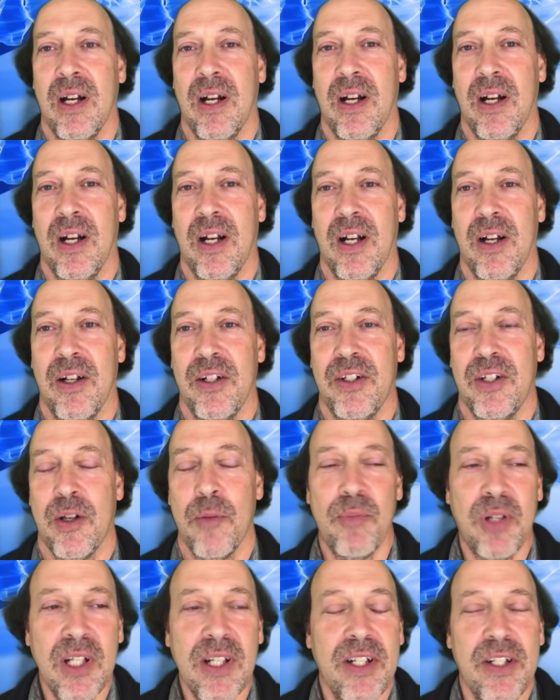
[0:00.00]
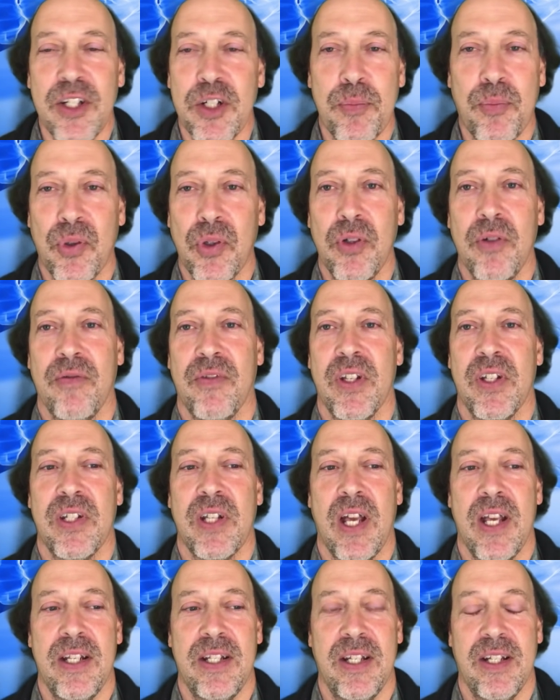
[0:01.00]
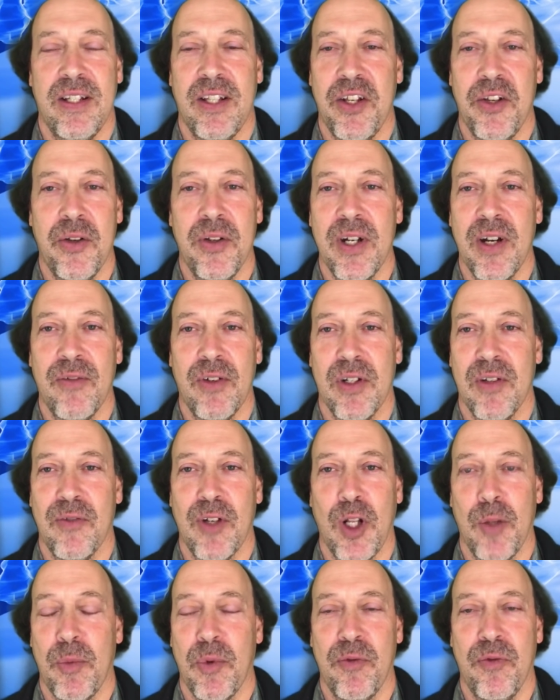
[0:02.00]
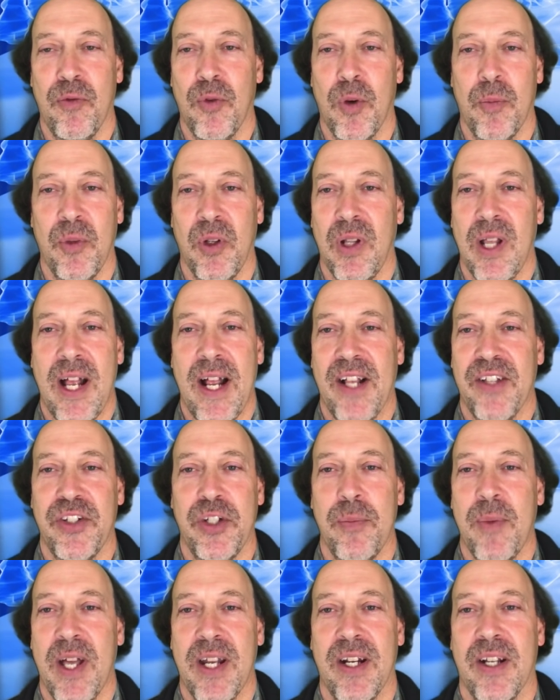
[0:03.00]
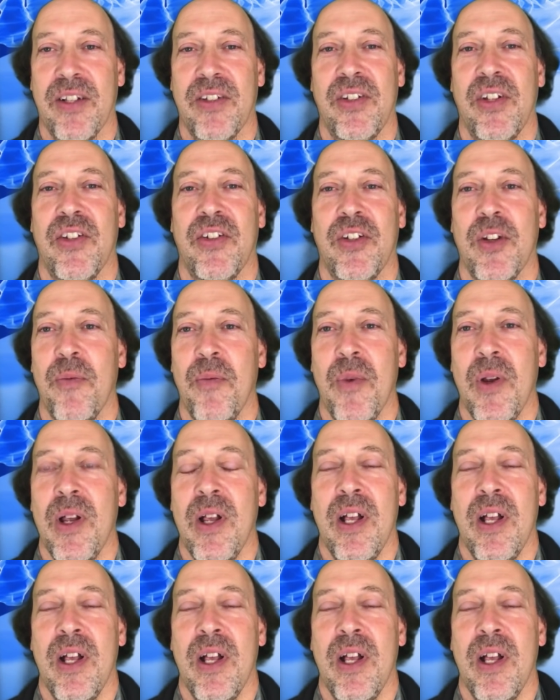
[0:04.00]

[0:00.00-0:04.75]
completely disproved this idea that you can never develop a formal axiomatic system.